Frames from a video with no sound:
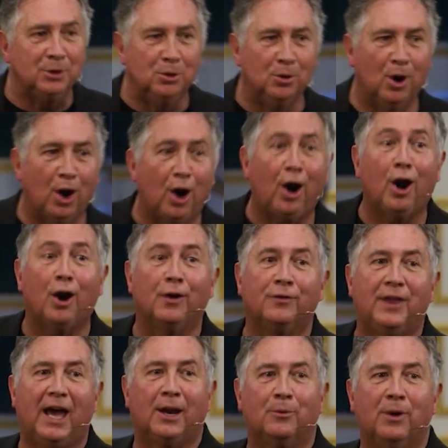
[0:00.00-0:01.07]
you heard
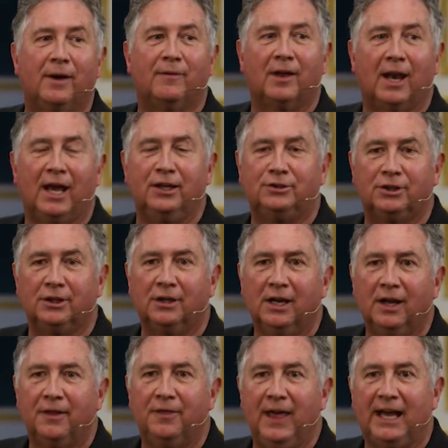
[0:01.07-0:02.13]
that revelation,
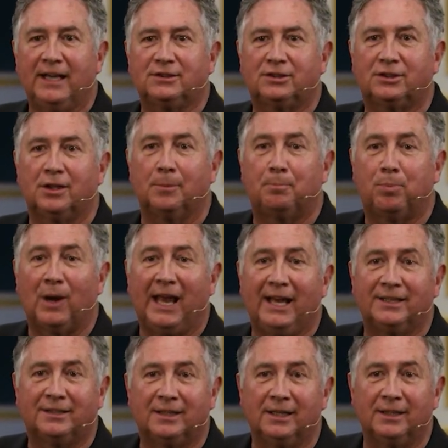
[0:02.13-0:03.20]
that's the
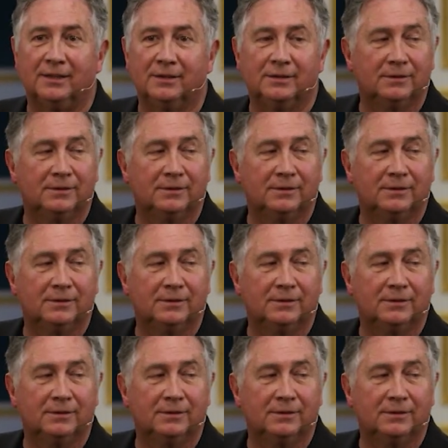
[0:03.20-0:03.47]
planting.